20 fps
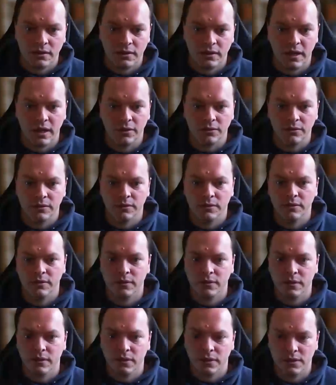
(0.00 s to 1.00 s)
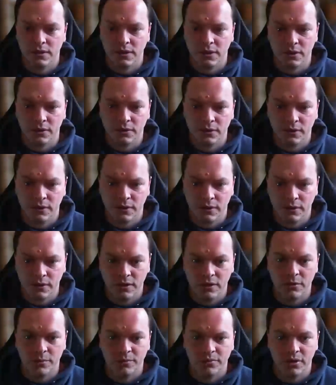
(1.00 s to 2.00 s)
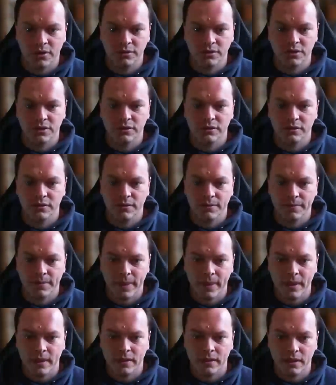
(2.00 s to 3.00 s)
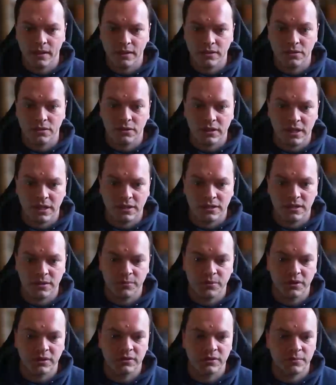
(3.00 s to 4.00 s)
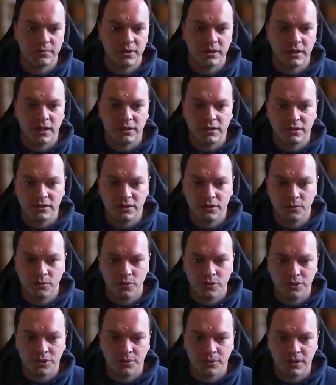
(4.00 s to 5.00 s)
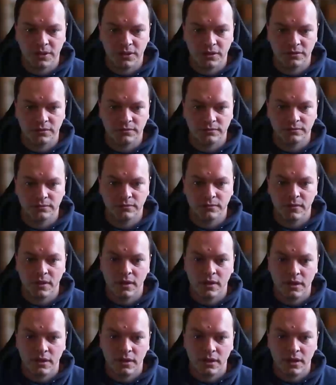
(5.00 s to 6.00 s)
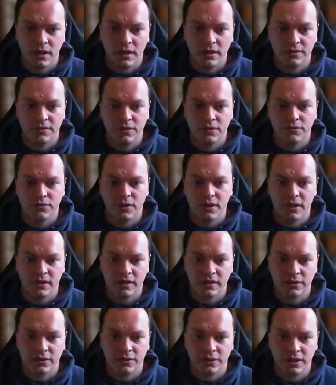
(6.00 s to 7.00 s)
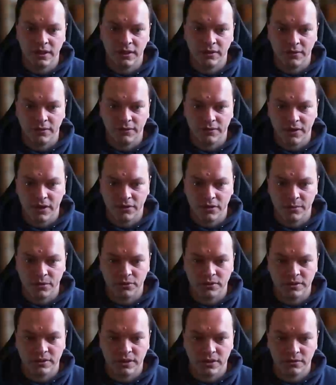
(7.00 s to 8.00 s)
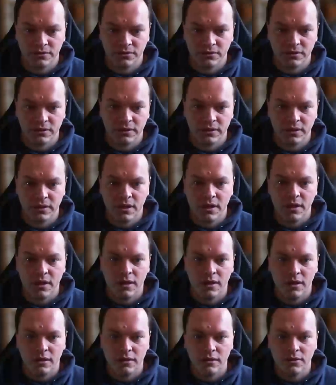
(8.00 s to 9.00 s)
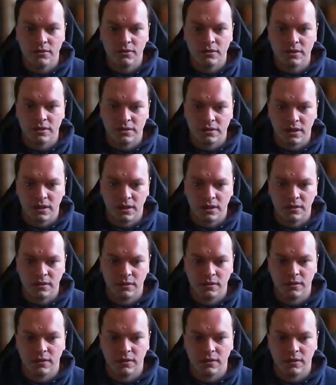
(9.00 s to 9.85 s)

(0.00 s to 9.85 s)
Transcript: Now, the new approach is you can actually bring something down into the watch window. And if you right-click on the variable itself, you can say